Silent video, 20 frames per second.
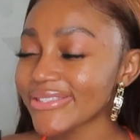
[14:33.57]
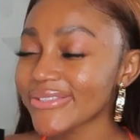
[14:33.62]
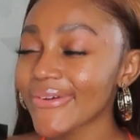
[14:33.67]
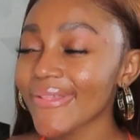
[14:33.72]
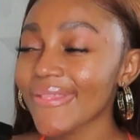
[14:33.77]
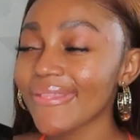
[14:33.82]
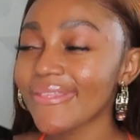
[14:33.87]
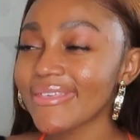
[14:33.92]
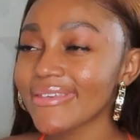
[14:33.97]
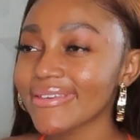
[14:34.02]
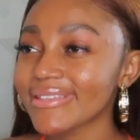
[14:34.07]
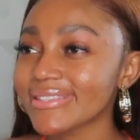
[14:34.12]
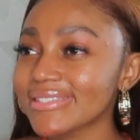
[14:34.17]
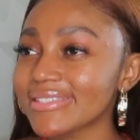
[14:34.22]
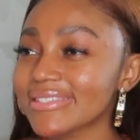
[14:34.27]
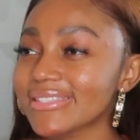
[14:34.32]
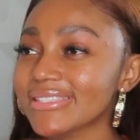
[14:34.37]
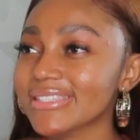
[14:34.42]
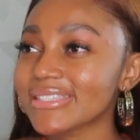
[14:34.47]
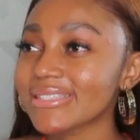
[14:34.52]
So
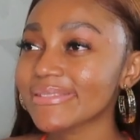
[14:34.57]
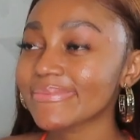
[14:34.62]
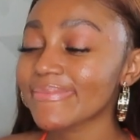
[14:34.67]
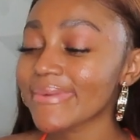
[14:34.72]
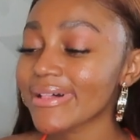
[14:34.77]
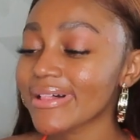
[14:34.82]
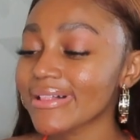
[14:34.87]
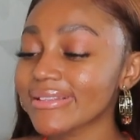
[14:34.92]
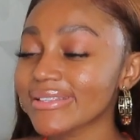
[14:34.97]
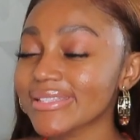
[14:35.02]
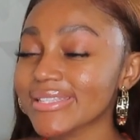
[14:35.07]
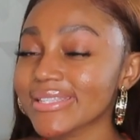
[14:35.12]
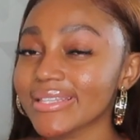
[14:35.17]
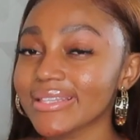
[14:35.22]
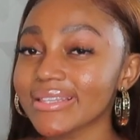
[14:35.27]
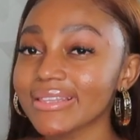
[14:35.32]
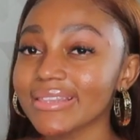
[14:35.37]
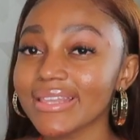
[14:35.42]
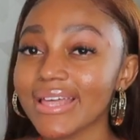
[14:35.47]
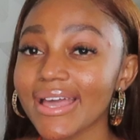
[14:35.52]
this smells
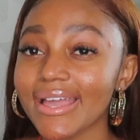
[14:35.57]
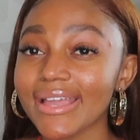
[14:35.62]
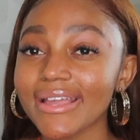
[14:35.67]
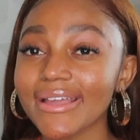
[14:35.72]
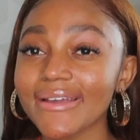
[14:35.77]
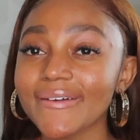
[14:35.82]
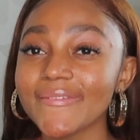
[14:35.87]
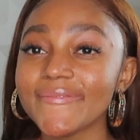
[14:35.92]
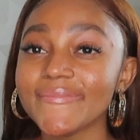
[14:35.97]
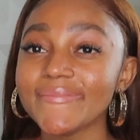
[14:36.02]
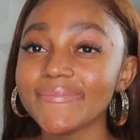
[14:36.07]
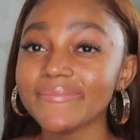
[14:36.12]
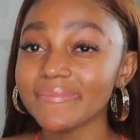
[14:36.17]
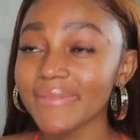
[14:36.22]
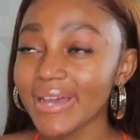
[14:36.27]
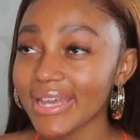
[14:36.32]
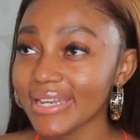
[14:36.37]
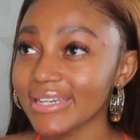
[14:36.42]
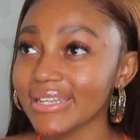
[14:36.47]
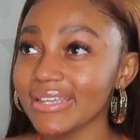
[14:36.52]
like
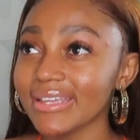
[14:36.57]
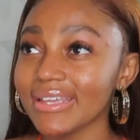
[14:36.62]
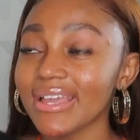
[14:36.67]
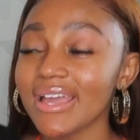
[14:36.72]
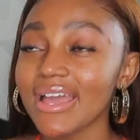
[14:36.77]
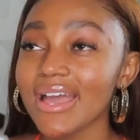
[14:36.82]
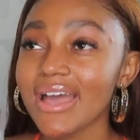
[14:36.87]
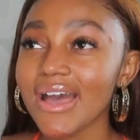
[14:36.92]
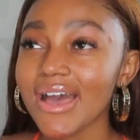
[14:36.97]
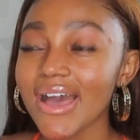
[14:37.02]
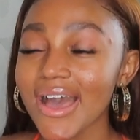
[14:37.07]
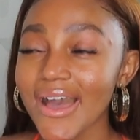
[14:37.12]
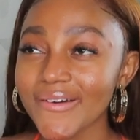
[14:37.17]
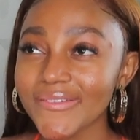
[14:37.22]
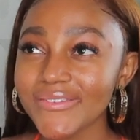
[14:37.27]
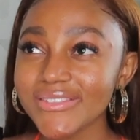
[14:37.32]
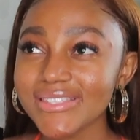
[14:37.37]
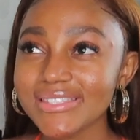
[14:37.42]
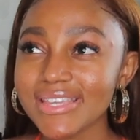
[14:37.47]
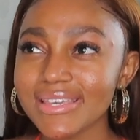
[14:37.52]
money. I
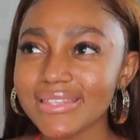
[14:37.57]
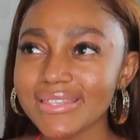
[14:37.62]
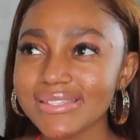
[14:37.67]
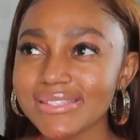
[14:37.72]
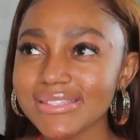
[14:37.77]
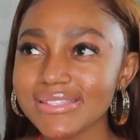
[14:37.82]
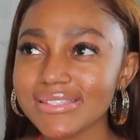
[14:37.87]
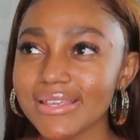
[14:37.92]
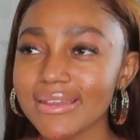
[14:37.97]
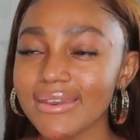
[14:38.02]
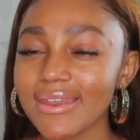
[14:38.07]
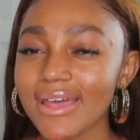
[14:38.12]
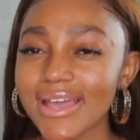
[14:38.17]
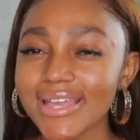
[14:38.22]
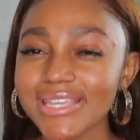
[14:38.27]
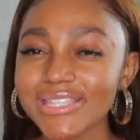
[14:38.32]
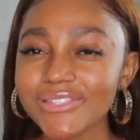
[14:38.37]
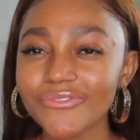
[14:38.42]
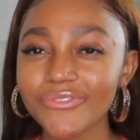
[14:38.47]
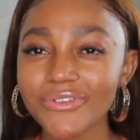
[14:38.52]
would say this is a
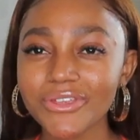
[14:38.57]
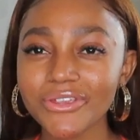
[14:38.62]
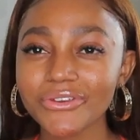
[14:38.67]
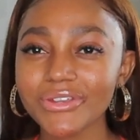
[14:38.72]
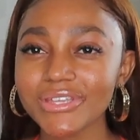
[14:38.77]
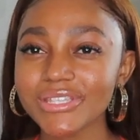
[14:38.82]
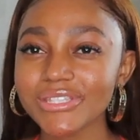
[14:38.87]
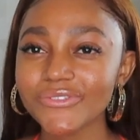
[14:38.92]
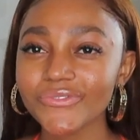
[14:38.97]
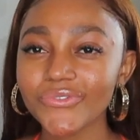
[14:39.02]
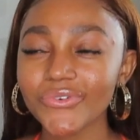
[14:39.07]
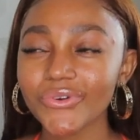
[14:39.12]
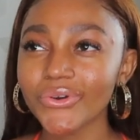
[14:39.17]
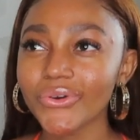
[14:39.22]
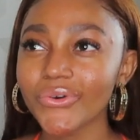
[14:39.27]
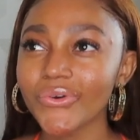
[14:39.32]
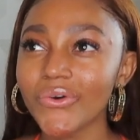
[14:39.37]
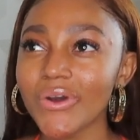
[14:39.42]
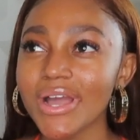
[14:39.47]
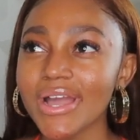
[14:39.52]
nice fragrance
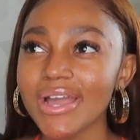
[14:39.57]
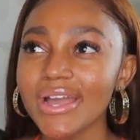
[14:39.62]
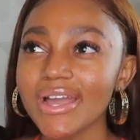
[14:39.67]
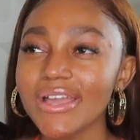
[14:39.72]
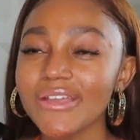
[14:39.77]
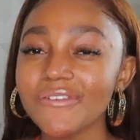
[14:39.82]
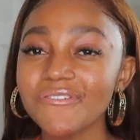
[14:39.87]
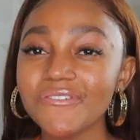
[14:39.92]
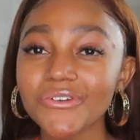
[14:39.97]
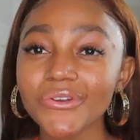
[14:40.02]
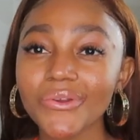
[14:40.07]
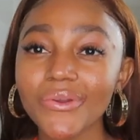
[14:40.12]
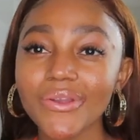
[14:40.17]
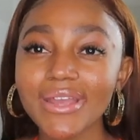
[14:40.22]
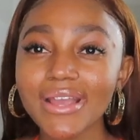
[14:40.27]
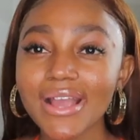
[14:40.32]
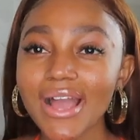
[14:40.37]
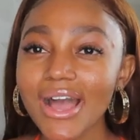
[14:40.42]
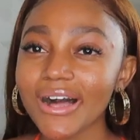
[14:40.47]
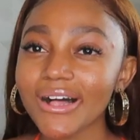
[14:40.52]
for if you're
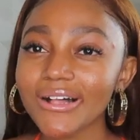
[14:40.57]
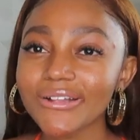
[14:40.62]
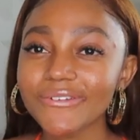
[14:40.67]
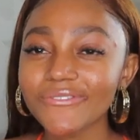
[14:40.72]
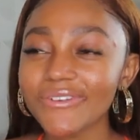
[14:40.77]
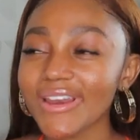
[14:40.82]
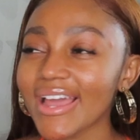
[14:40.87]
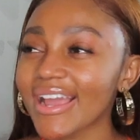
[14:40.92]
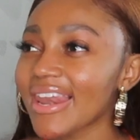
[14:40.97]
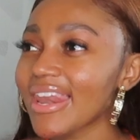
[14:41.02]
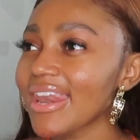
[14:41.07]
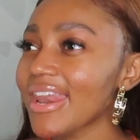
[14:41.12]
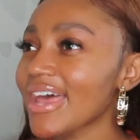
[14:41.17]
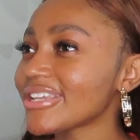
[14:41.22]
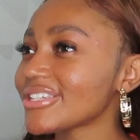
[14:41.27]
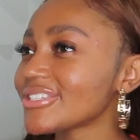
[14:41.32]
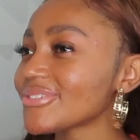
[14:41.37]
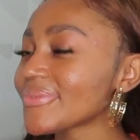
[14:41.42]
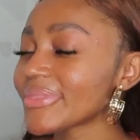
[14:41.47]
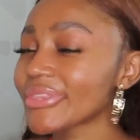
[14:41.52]
going out for like
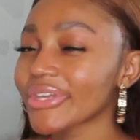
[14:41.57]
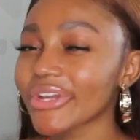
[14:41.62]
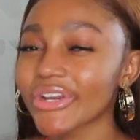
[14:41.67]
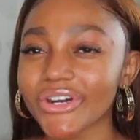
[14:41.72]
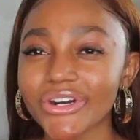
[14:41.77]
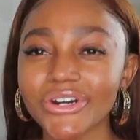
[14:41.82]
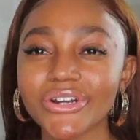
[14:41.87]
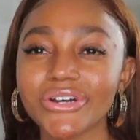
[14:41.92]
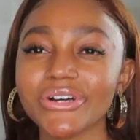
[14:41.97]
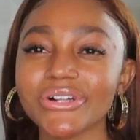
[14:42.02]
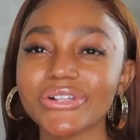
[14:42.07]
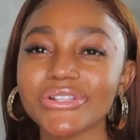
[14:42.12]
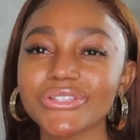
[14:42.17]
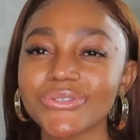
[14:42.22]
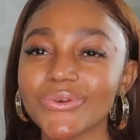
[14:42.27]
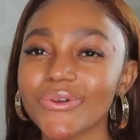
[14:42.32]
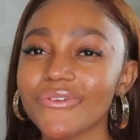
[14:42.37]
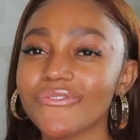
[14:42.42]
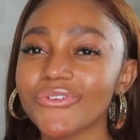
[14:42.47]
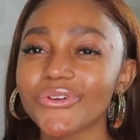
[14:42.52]
lunch with the girls,
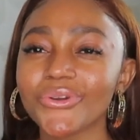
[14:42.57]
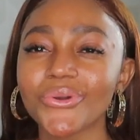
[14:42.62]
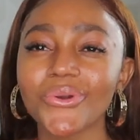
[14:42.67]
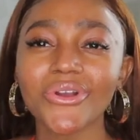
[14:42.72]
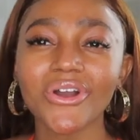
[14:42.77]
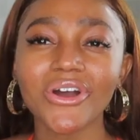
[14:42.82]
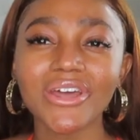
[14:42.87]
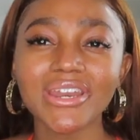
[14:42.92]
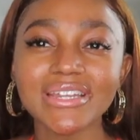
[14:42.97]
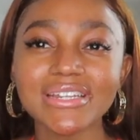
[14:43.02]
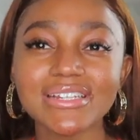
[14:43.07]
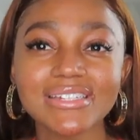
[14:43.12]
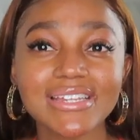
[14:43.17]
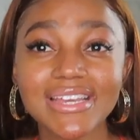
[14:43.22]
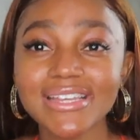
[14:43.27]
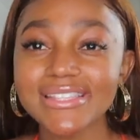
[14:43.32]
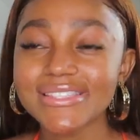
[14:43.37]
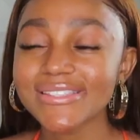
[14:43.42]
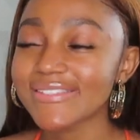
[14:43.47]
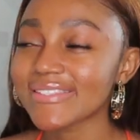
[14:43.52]
or if you're going on a
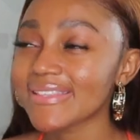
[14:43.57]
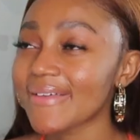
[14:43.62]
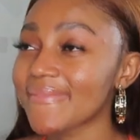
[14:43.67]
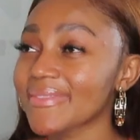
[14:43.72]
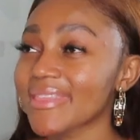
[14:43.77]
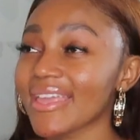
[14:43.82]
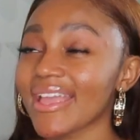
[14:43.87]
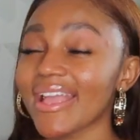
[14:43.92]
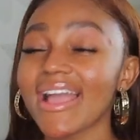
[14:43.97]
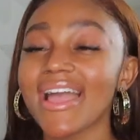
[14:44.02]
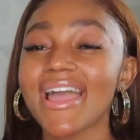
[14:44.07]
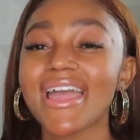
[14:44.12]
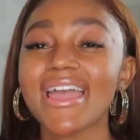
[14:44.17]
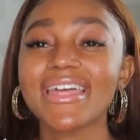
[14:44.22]
date or something.